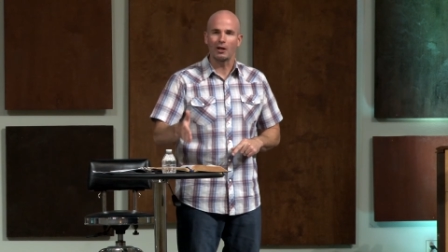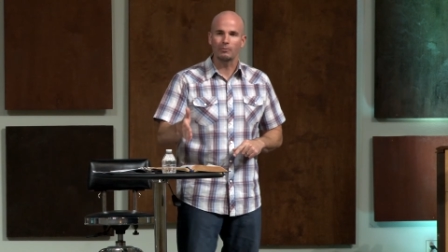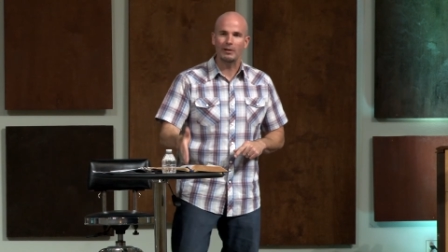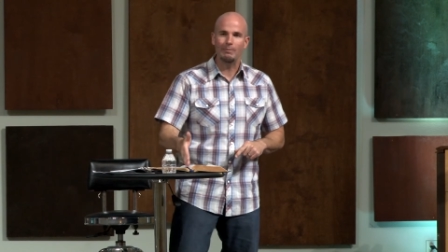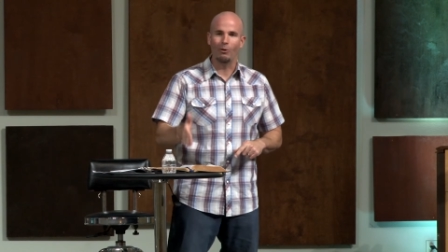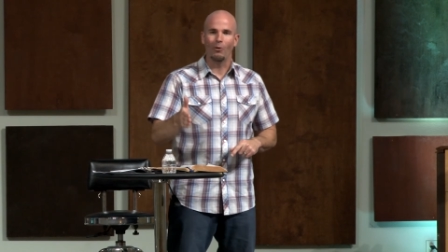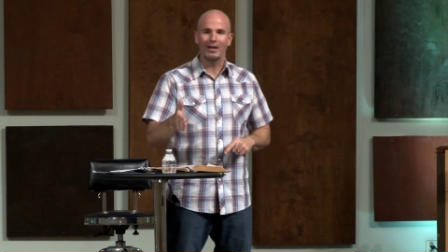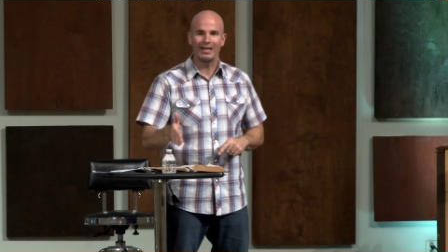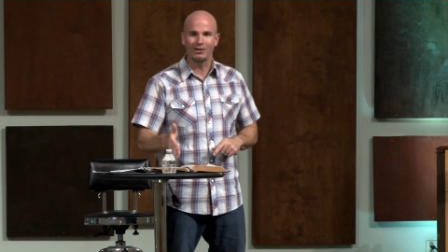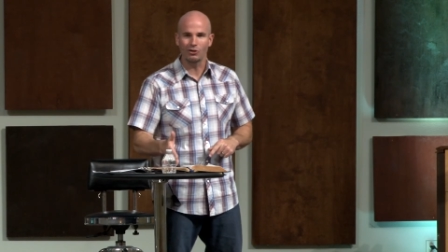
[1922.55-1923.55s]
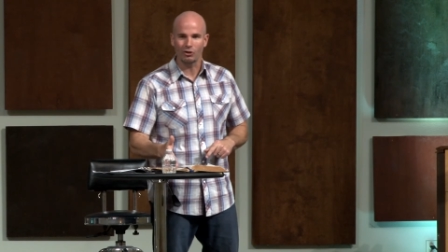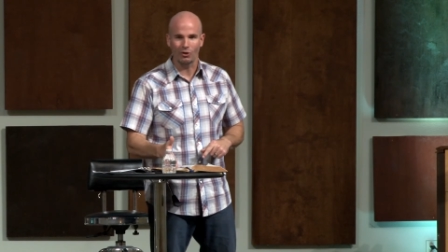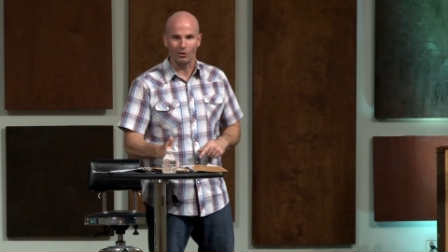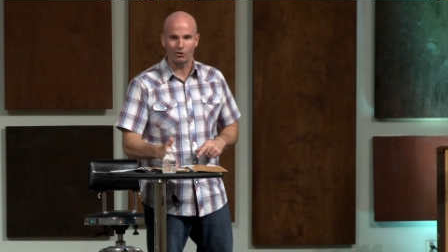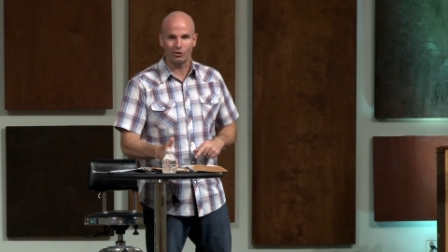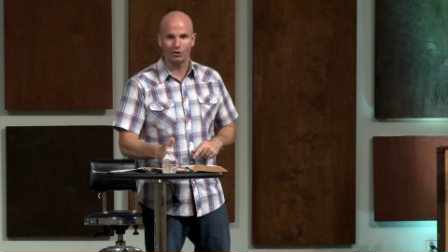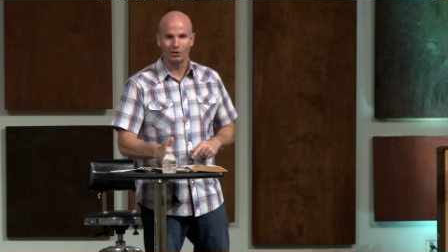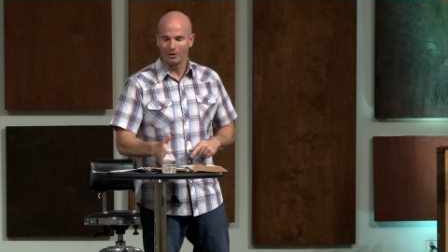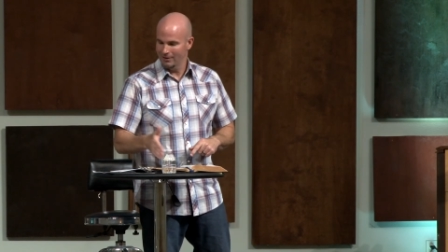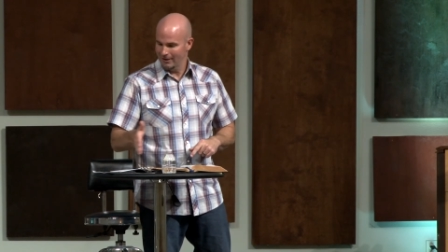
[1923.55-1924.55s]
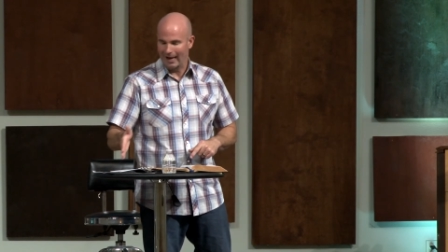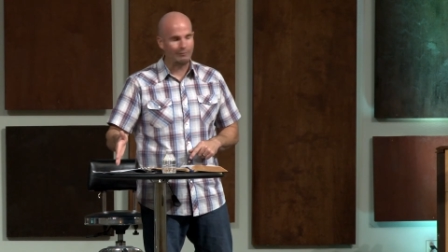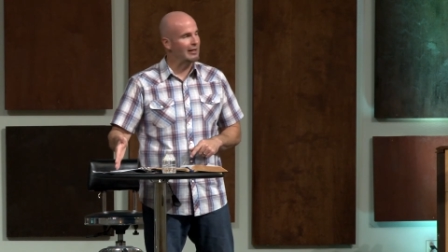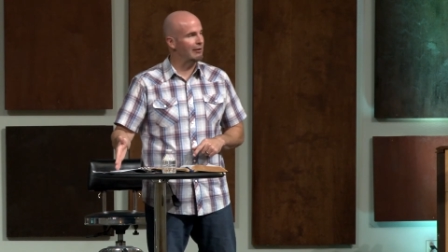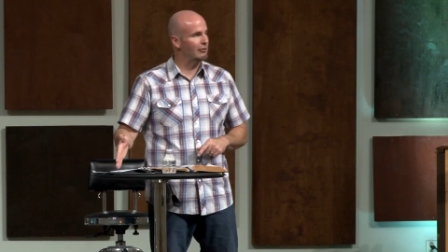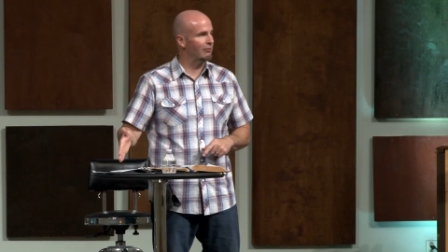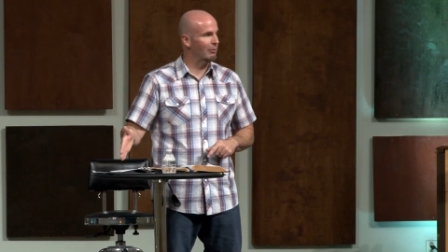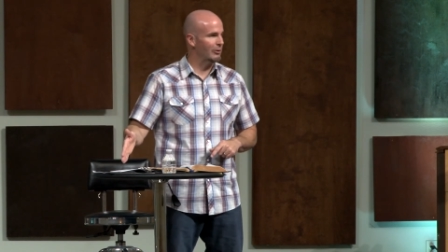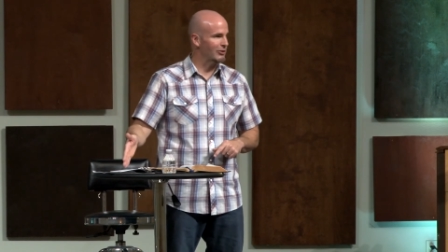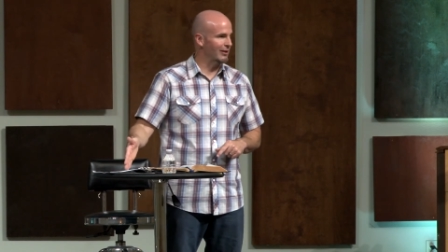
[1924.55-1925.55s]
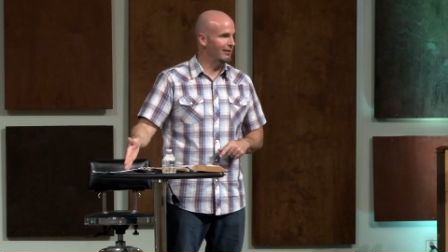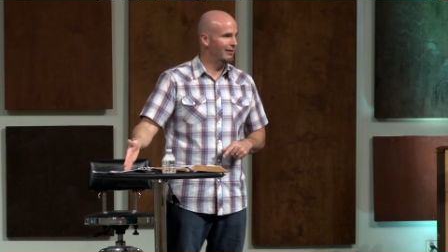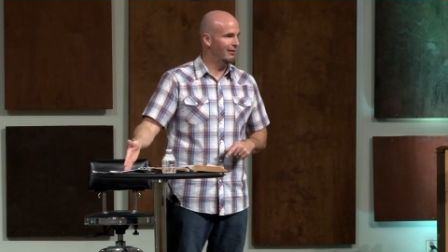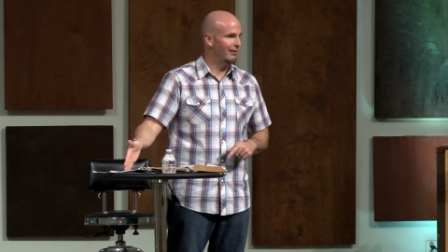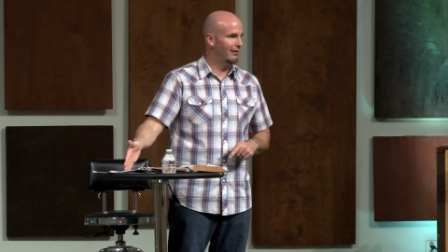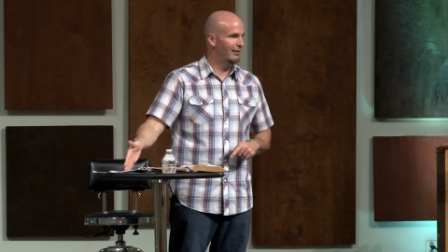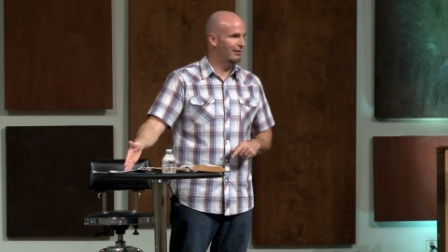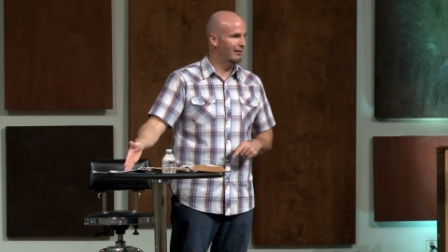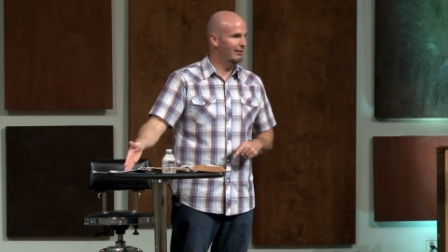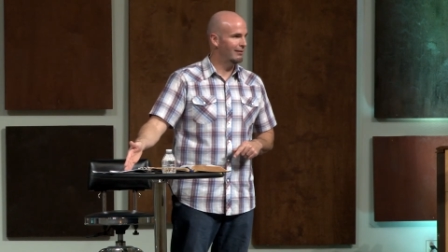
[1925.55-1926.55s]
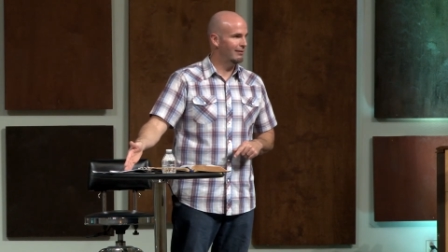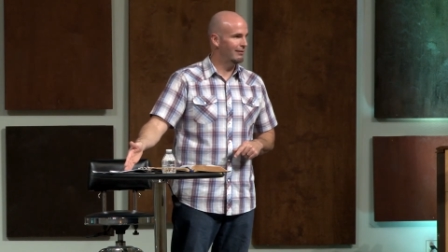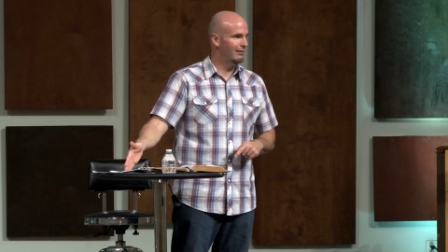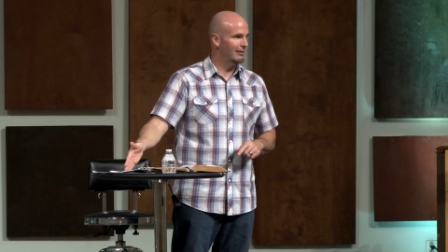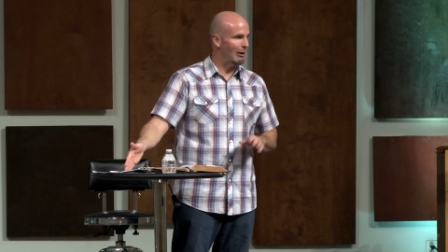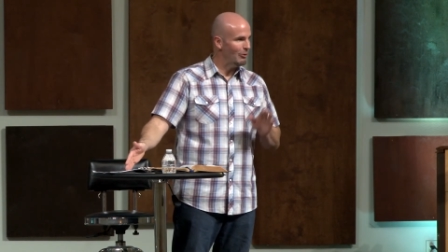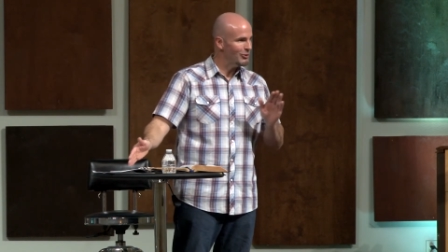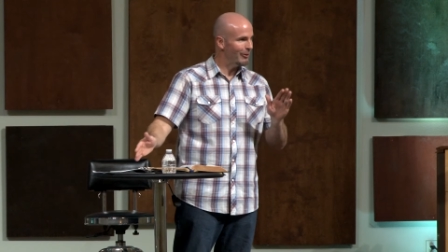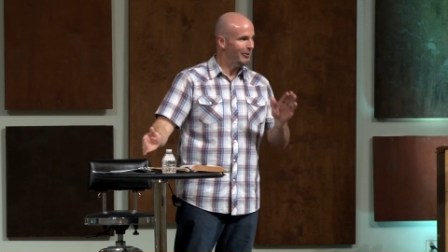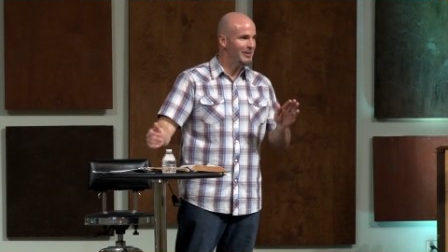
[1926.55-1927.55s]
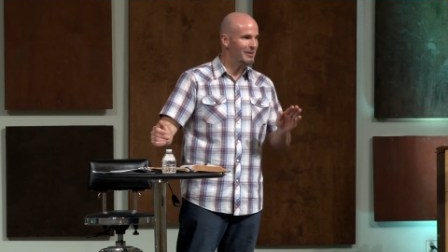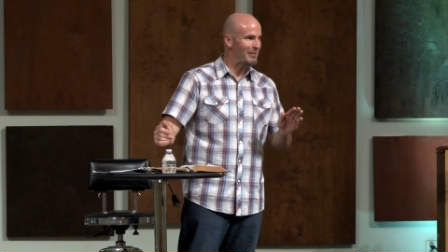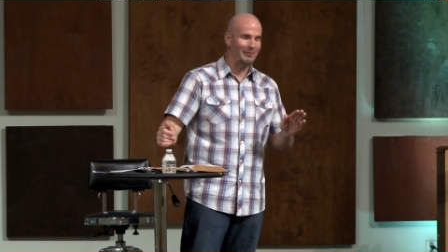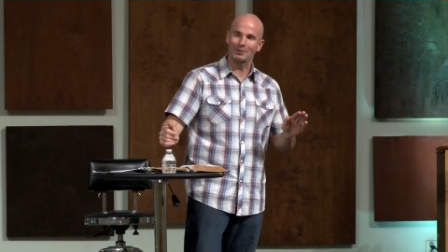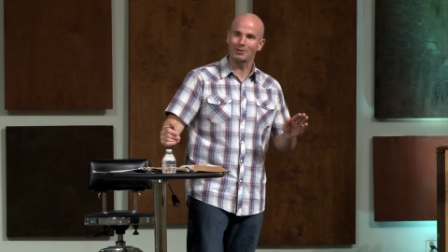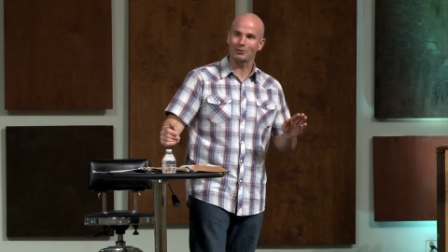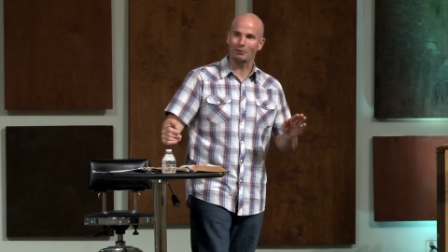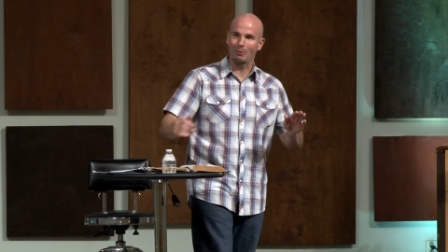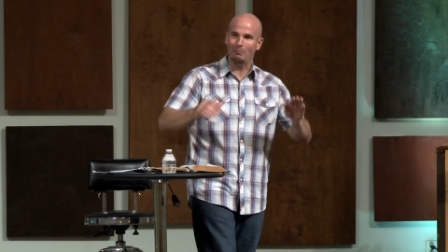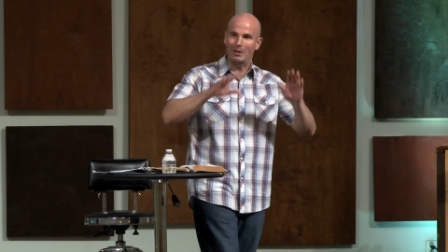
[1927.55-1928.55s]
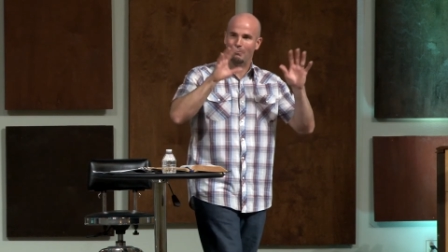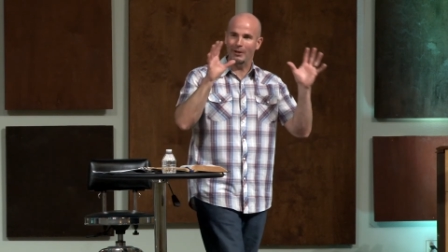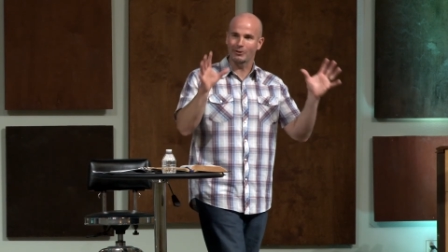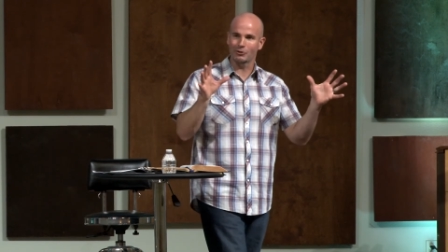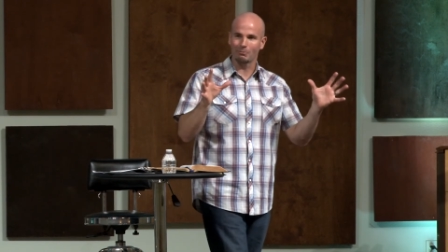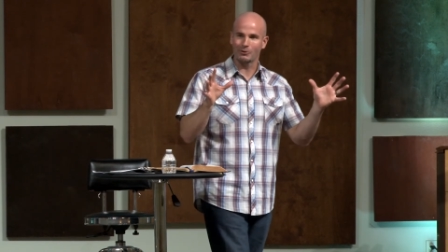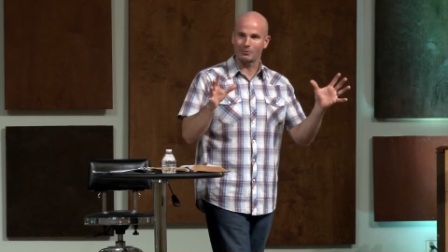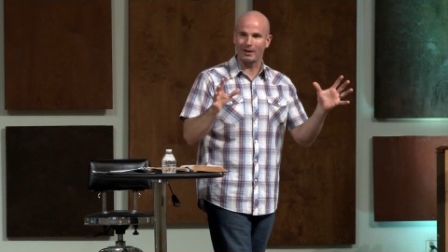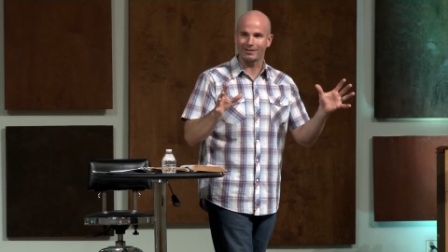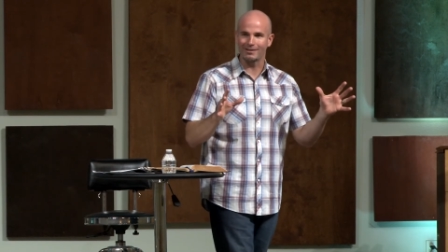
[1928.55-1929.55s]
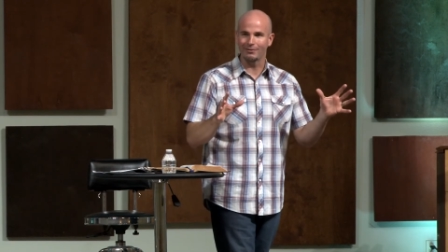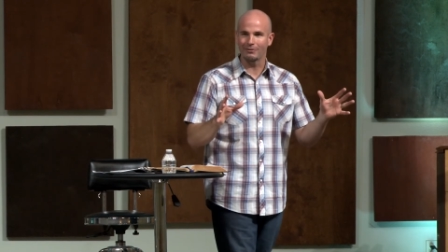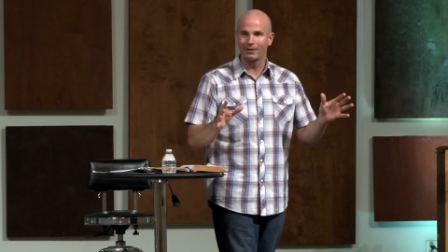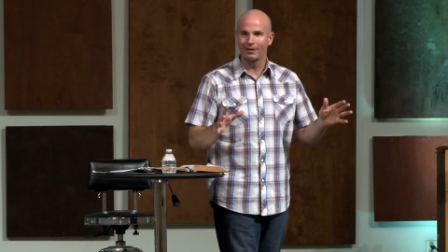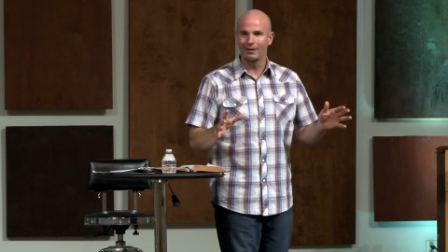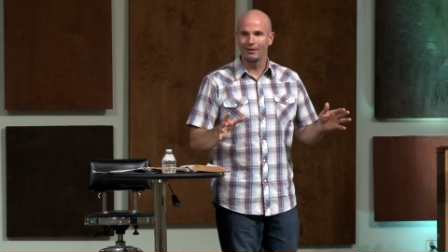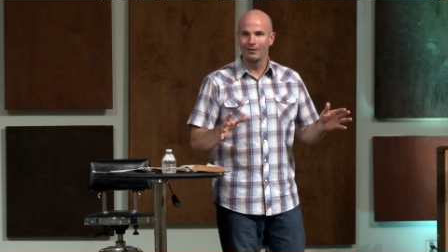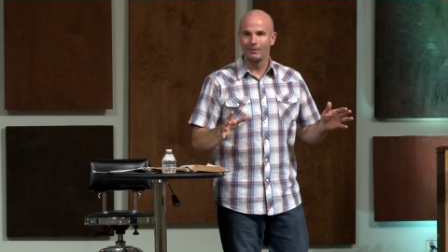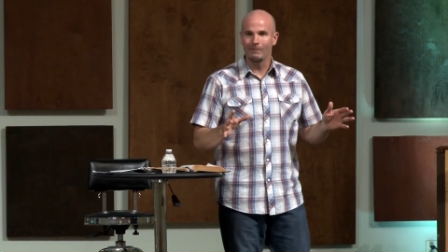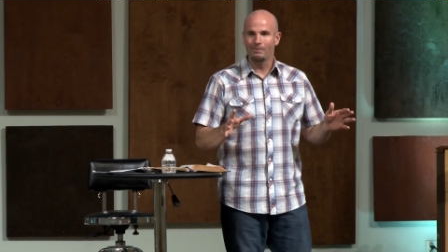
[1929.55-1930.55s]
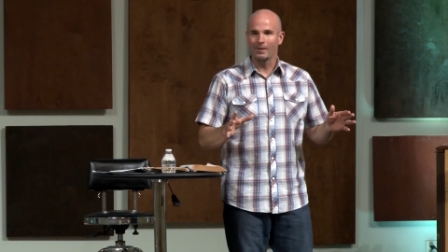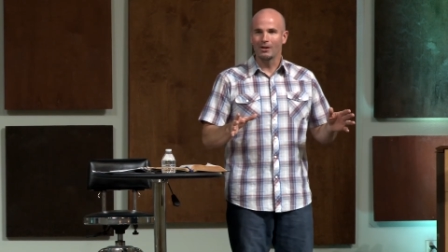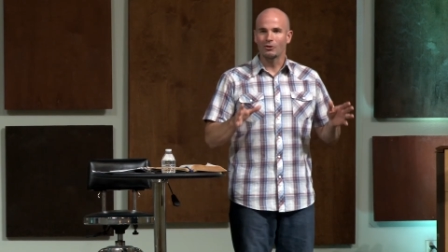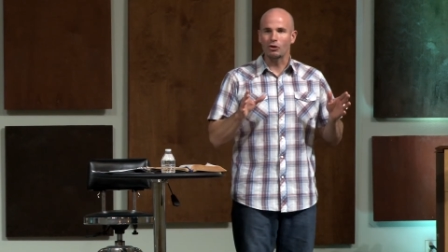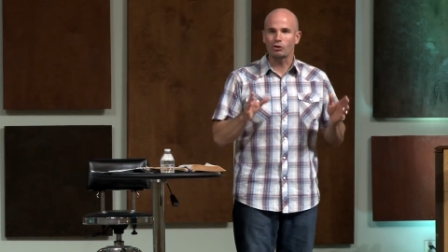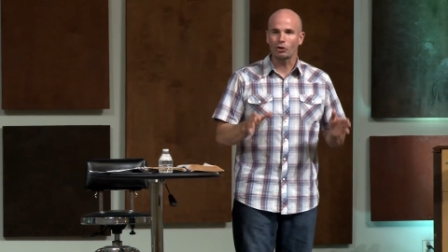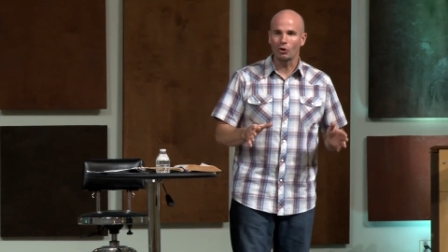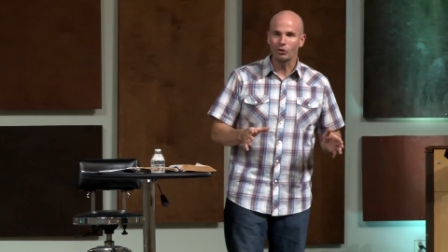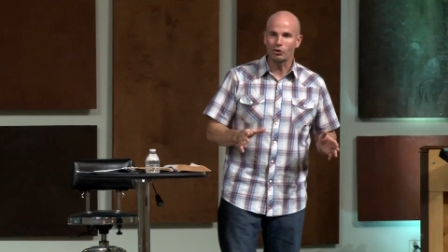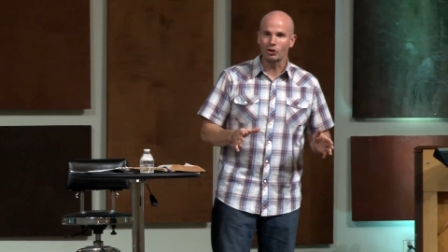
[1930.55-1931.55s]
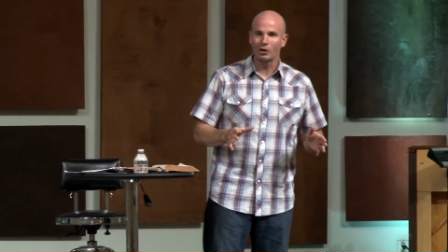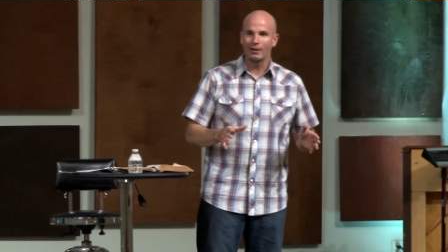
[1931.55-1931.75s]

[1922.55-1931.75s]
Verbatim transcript: of people in the church have the gift of mercy. And I want you to think about this from a big picture perspective. The church